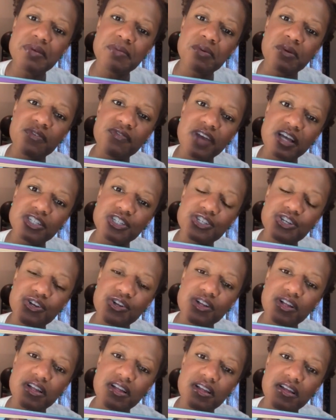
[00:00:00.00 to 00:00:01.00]
to be
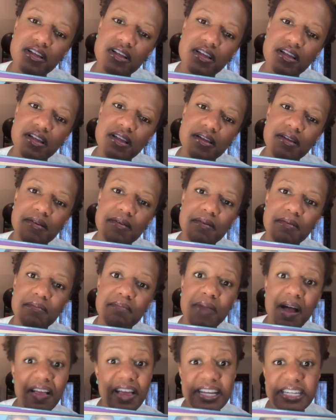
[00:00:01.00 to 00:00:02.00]
professional
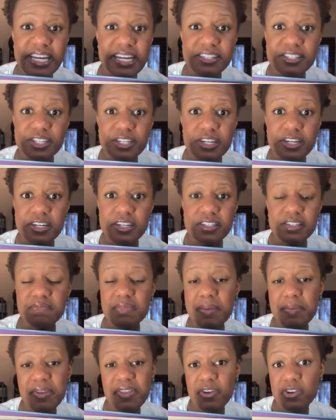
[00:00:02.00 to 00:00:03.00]
ballet
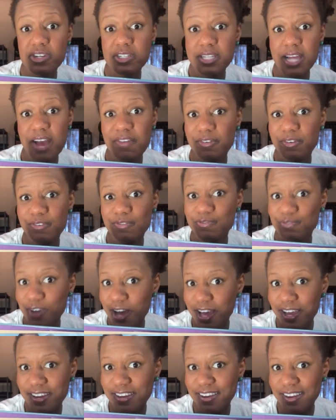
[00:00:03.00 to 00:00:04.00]
dancers. Maybe they're just having
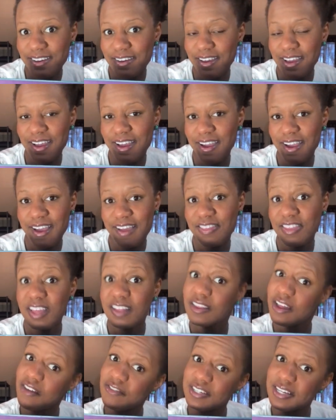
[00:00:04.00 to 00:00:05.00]
fun
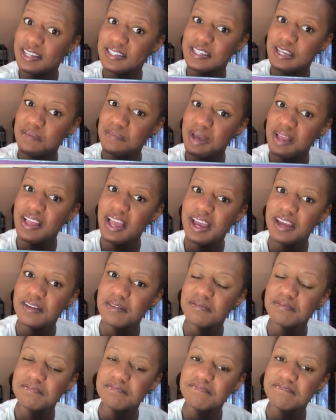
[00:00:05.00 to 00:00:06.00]
and they love dancing
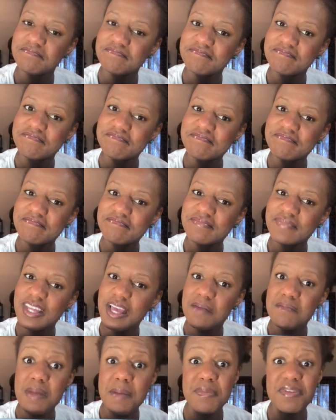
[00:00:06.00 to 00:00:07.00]
ballet.
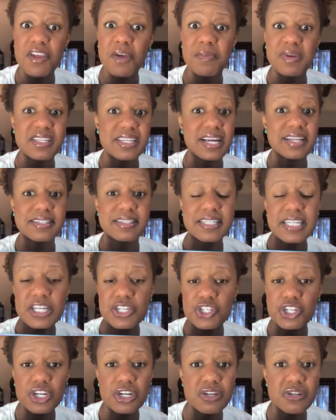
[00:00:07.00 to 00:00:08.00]
Maybe they'll be dance
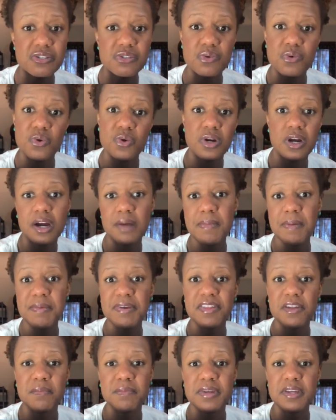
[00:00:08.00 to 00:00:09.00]
teachers, or
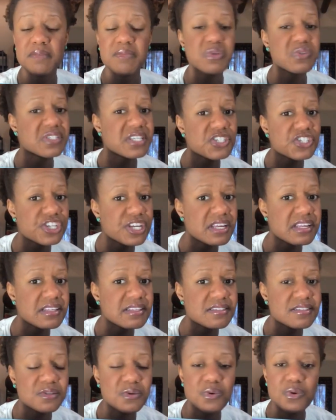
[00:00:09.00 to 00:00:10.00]
maybe they'll be
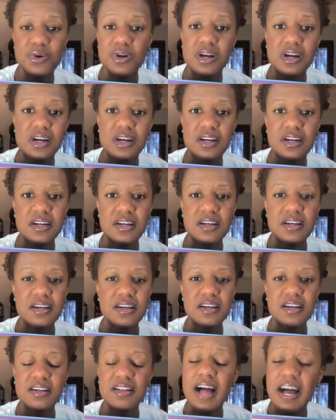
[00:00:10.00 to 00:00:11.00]
musicians, or
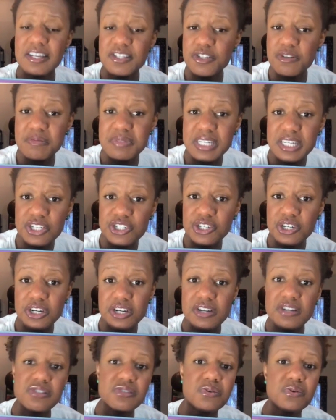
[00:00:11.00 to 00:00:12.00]
classroom
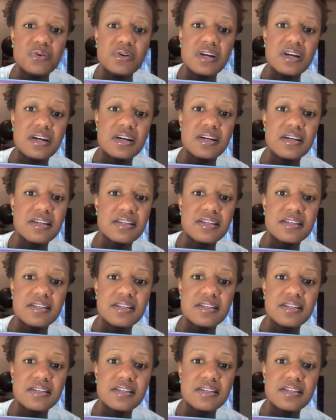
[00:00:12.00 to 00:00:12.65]
teachers, or